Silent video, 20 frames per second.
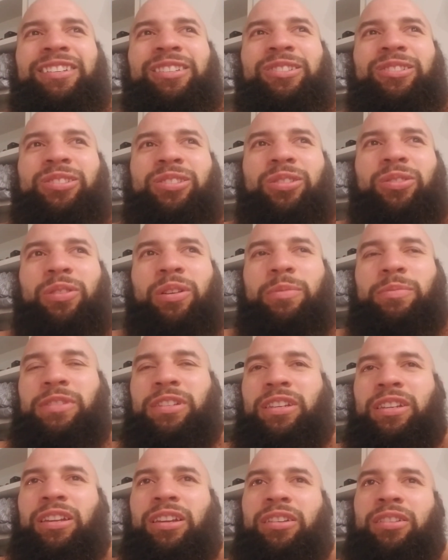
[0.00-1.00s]
So I'm
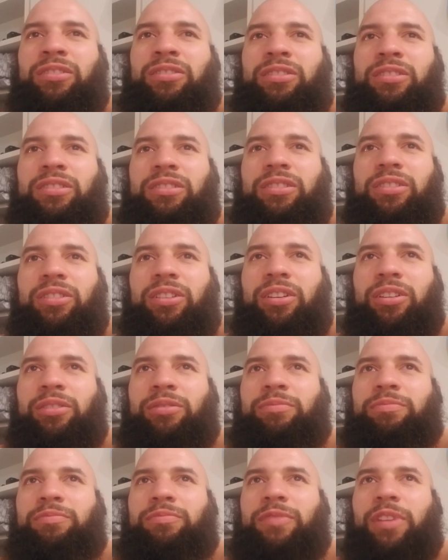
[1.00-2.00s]
sitting there just,
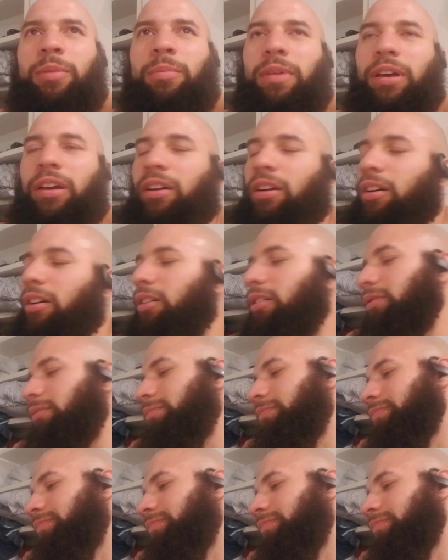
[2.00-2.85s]
I'm like, oh.